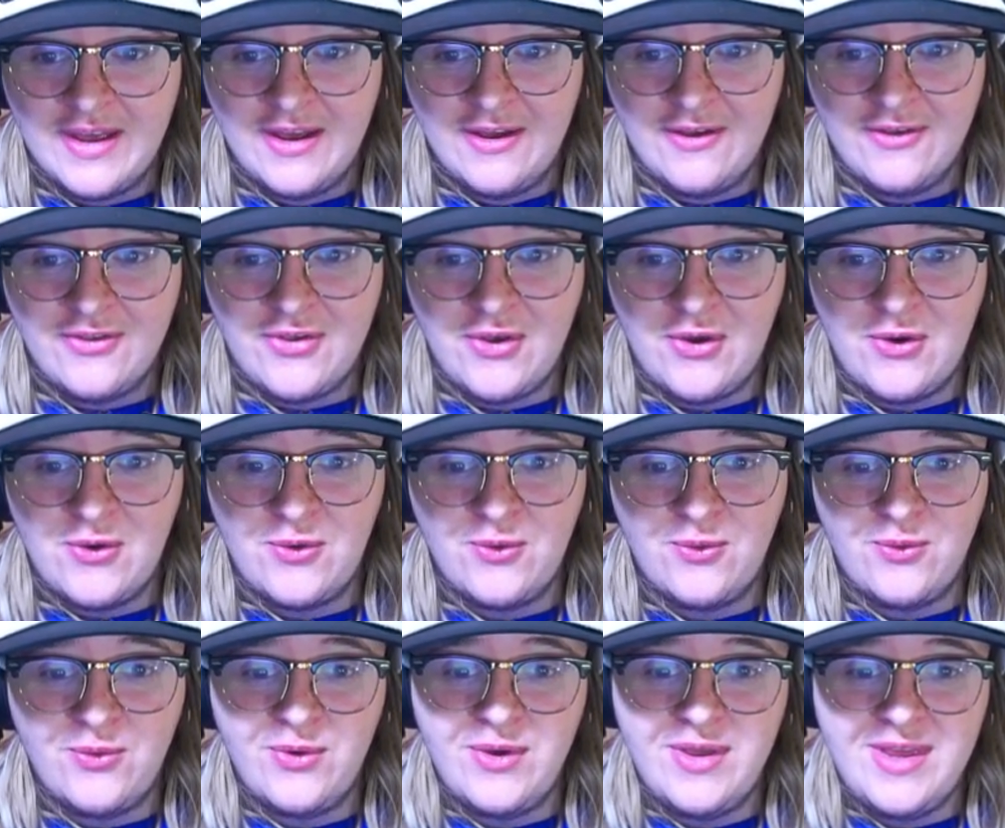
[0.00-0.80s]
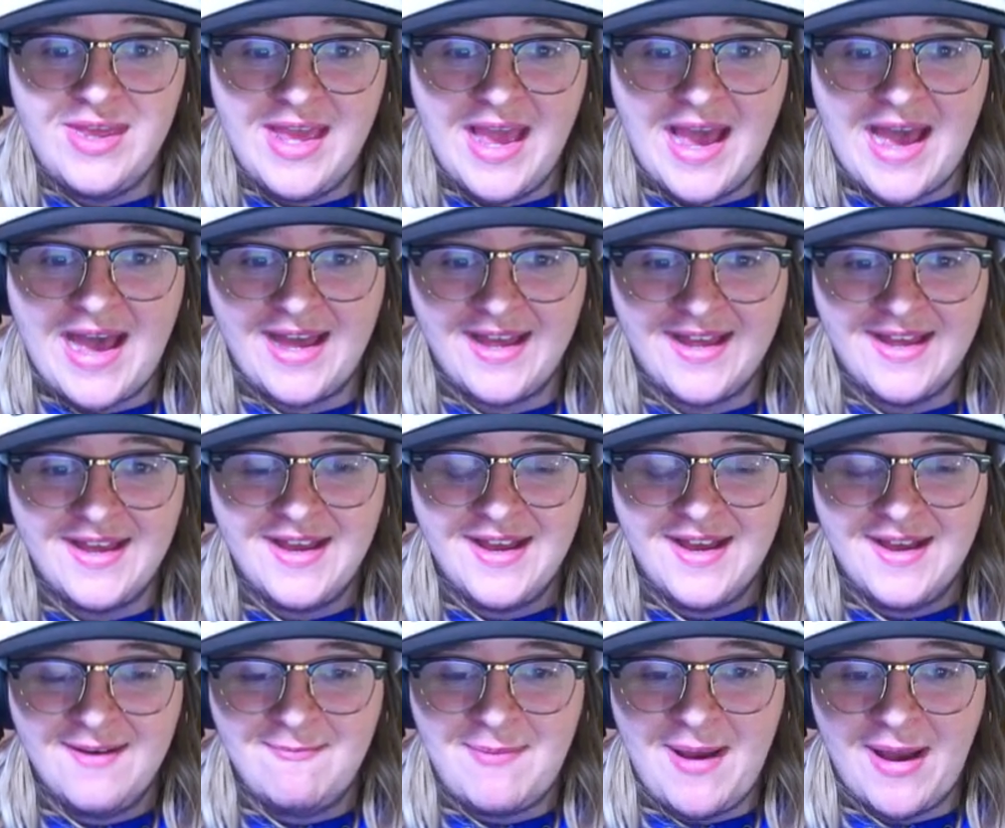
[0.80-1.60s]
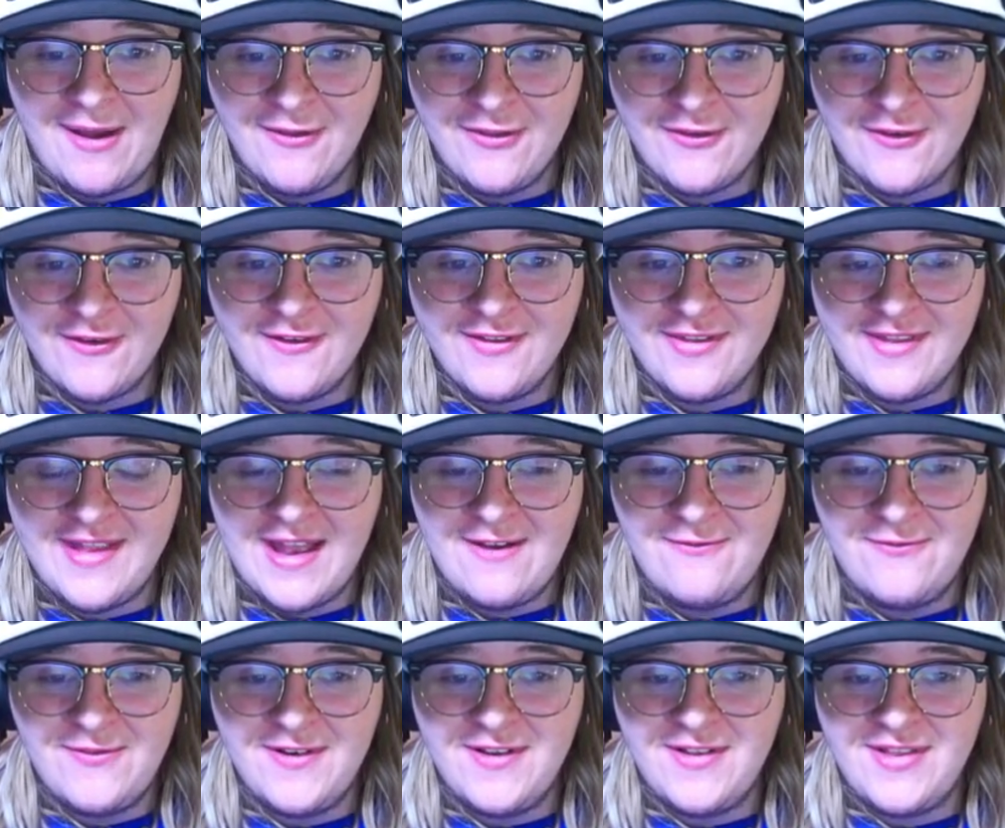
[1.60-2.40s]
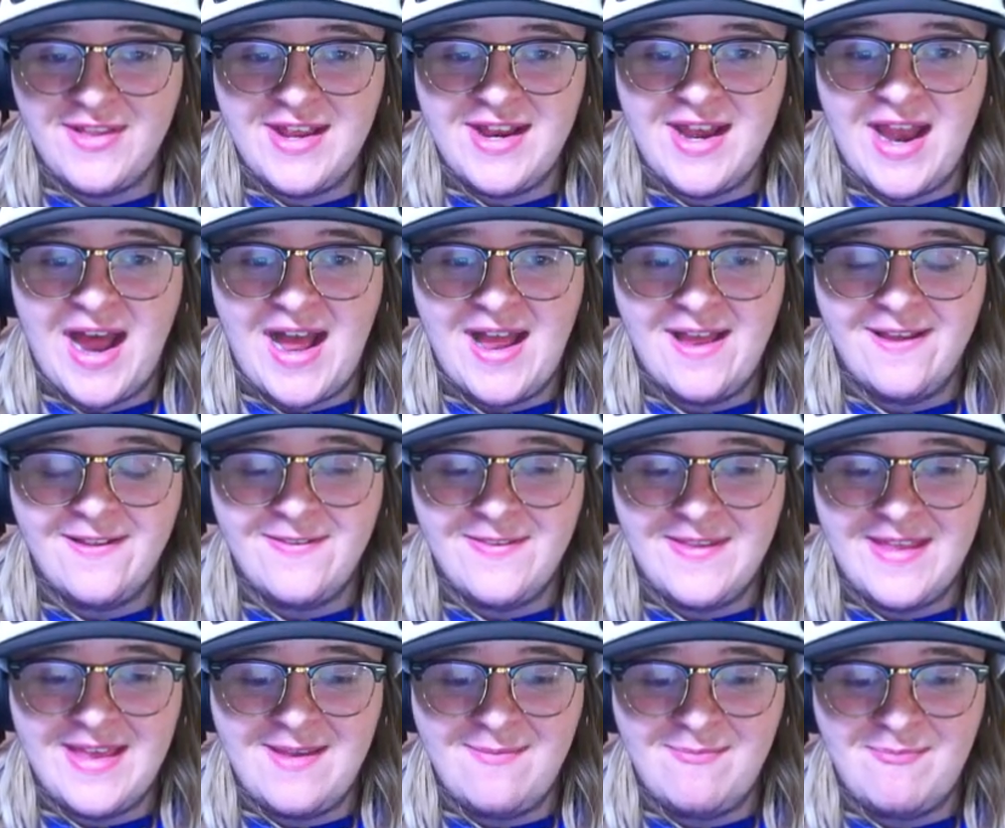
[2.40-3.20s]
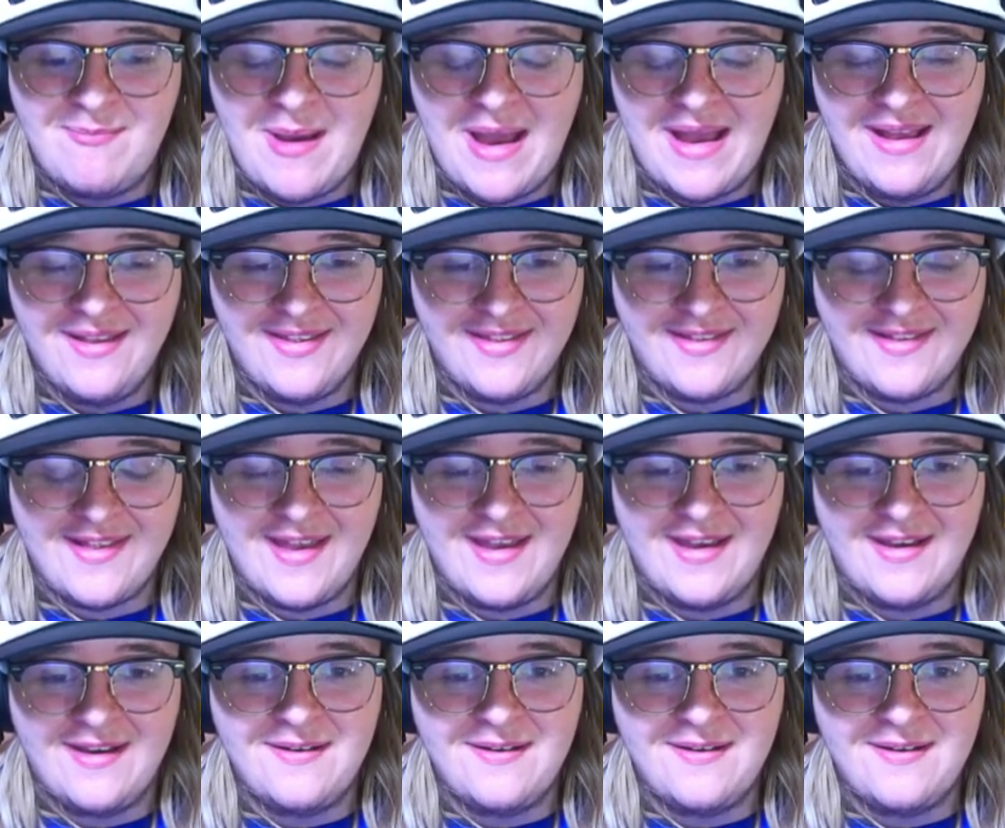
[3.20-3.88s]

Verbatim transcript: So, yeah, Bowser's definitely not in the best